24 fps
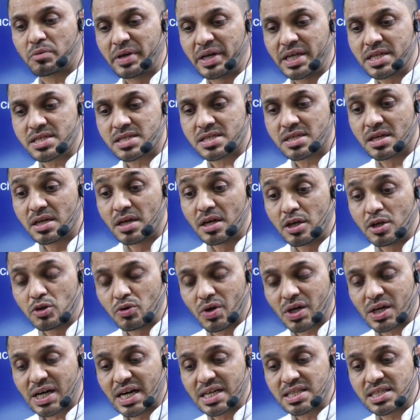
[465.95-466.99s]
means
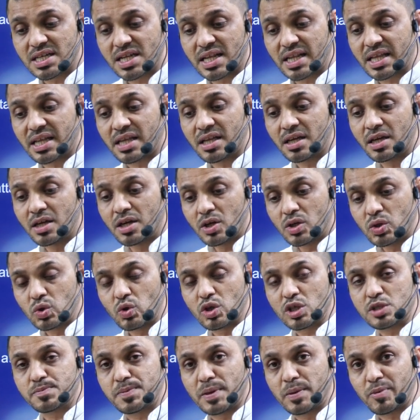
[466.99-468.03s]
you are considering
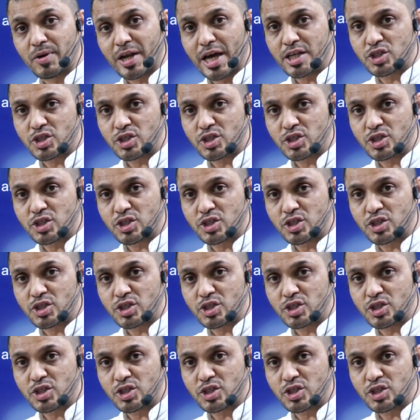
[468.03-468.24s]
those people